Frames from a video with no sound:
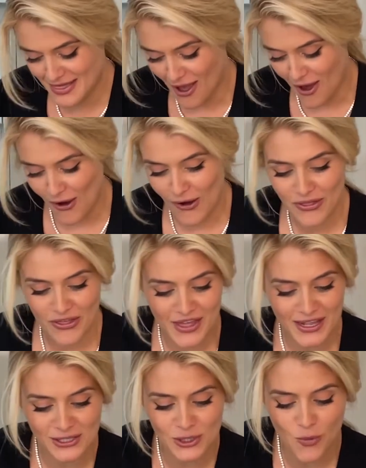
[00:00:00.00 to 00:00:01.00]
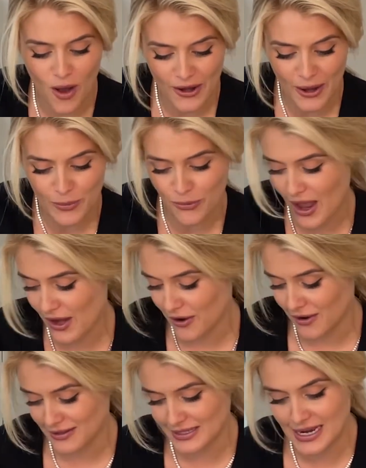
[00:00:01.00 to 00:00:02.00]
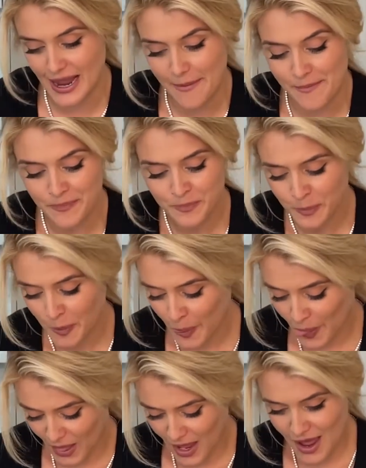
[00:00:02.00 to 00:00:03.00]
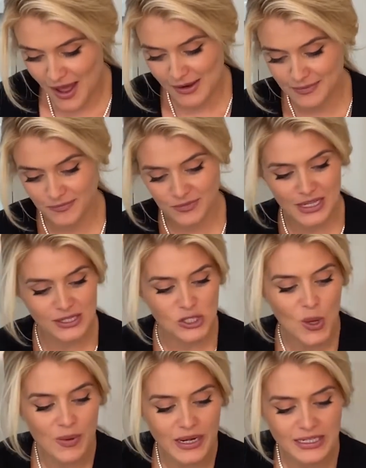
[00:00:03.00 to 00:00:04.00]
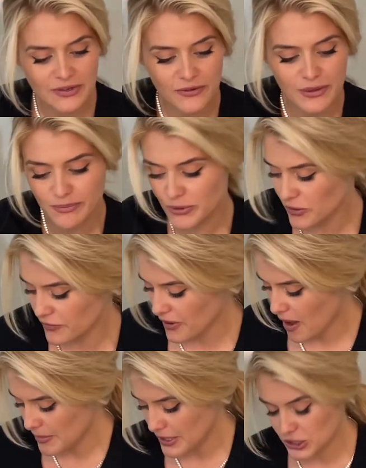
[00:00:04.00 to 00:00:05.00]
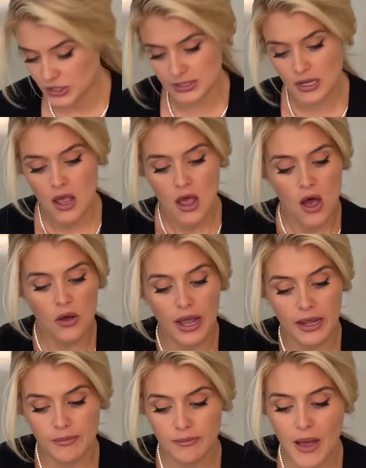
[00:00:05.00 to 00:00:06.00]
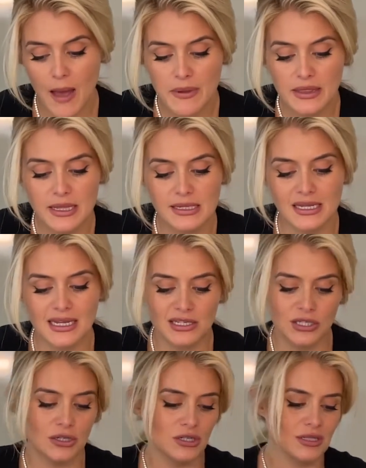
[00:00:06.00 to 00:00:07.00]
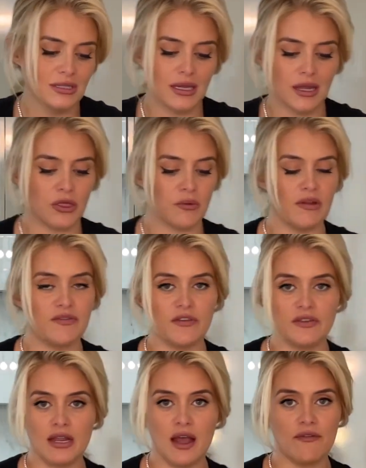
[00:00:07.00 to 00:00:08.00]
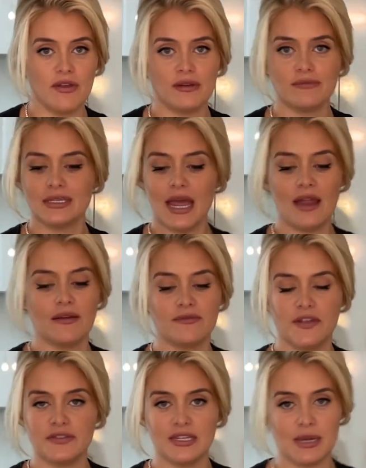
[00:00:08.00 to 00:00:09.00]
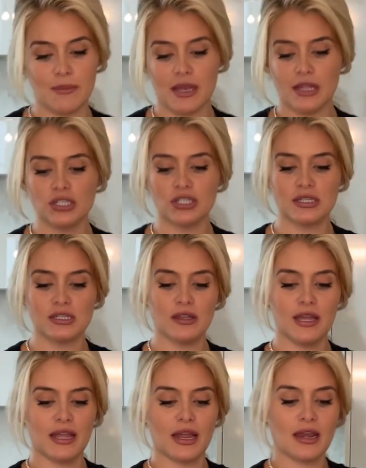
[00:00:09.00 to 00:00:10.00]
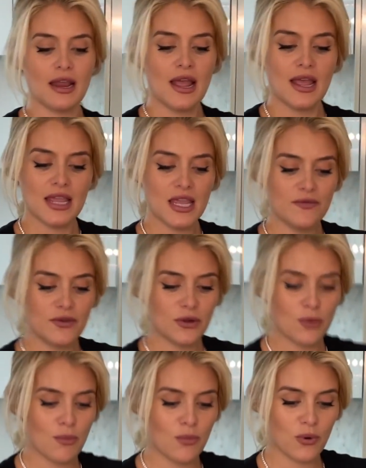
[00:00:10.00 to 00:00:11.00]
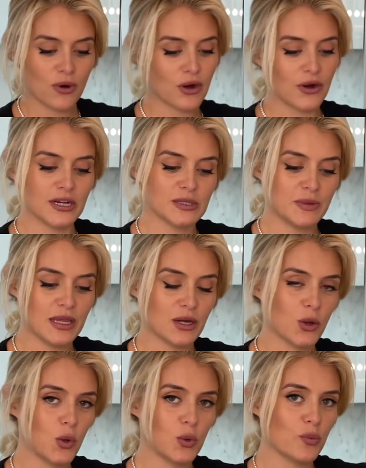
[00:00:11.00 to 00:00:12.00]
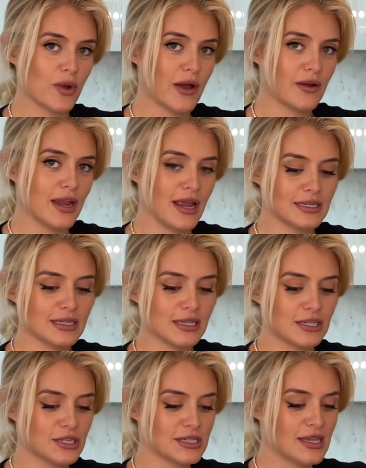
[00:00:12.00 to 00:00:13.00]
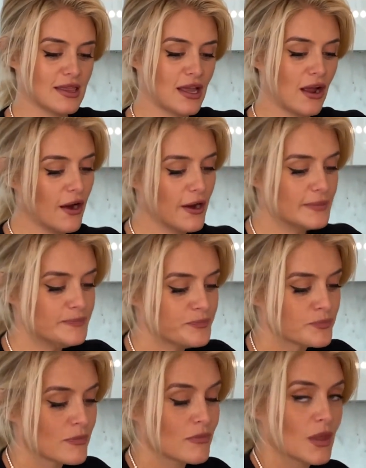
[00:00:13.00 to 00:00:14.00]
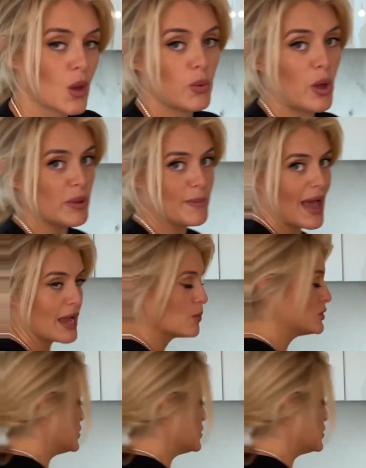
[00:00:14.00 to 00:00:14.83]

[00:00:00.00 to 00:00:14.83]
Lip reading: all the things you want on bread all the time. In so many different beautiful combinations. Okay, popping these into just like a 350 oven, 10, 15 minutes, just till they get even more crispy and golden brown and delicious than they are. We'll be back to